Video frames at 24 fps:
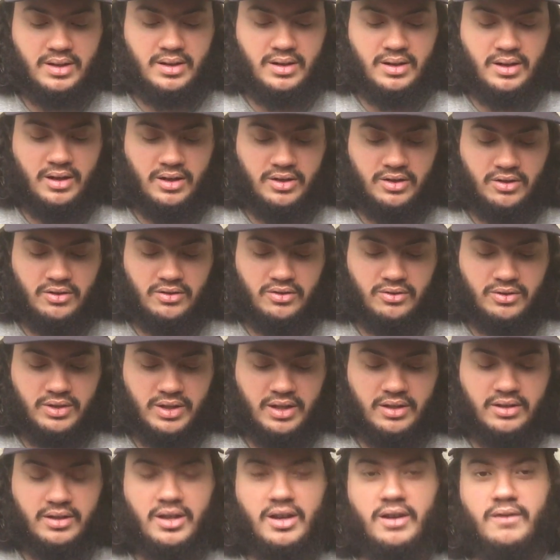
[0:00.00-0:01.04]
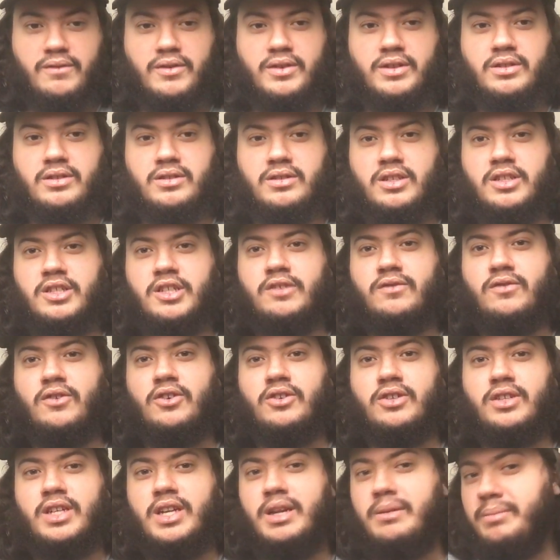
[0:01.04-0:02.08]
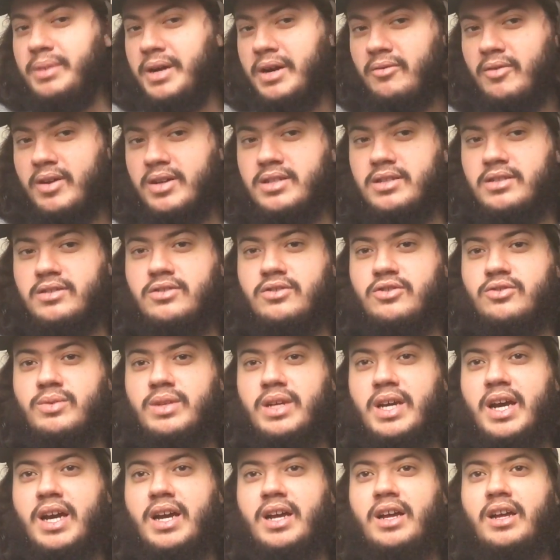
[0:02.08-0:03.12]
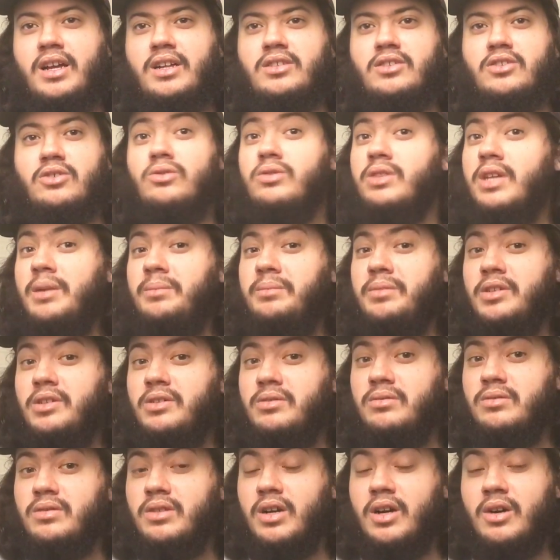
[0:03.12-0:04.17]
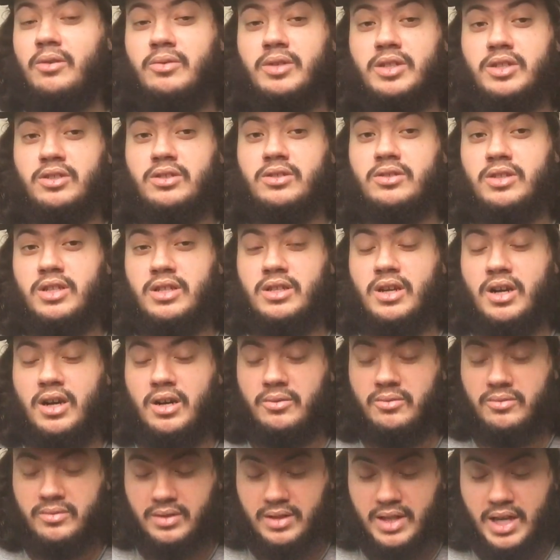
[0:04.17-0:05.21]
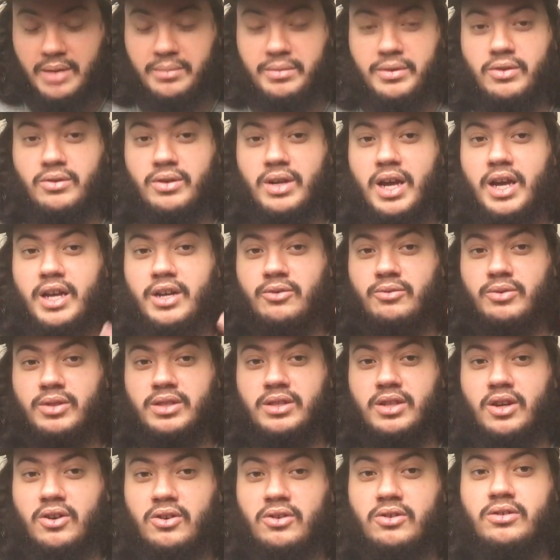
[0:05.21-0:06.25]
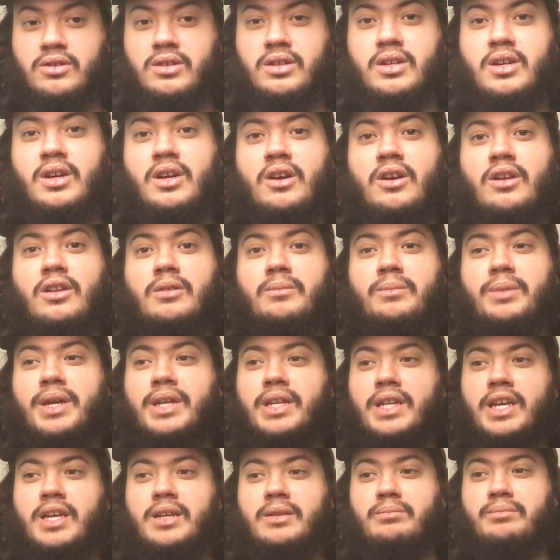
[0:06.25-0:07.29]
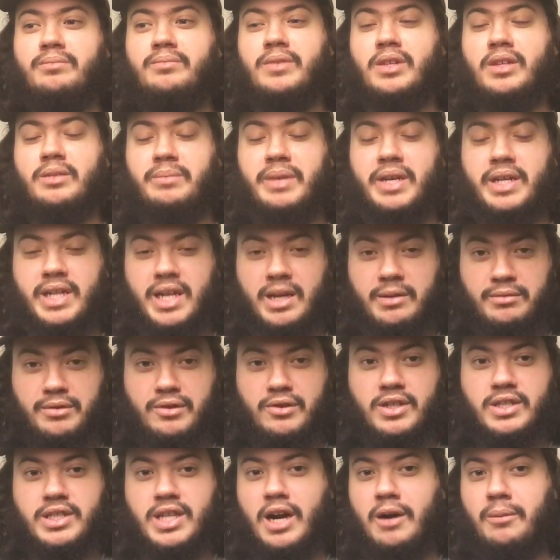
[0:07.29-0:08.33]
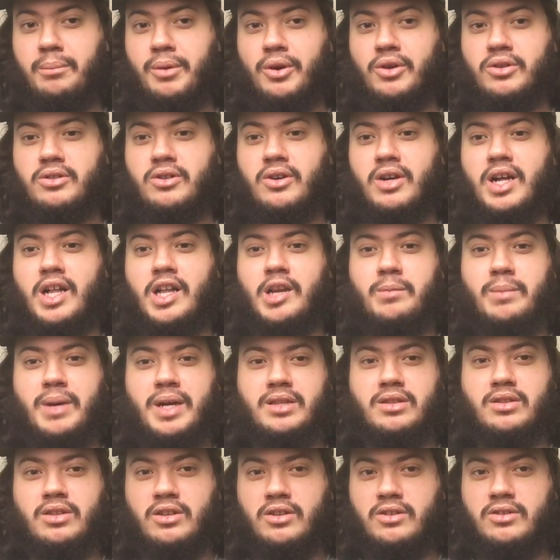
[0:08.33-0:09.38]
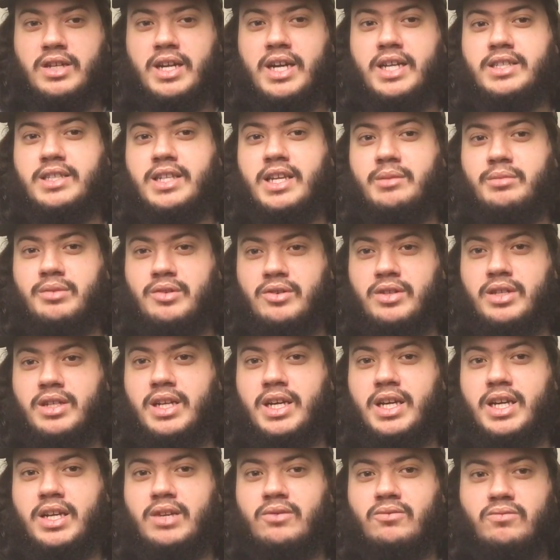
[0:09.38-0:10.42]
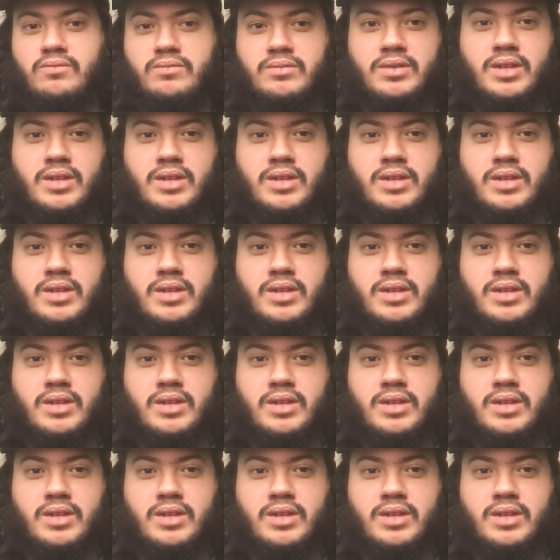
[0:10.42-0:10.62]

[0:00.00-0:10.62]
Also, news out there this is for Impact Wrestling news. We had two debut and a return. The big debut is Alberto El Patron has debuted in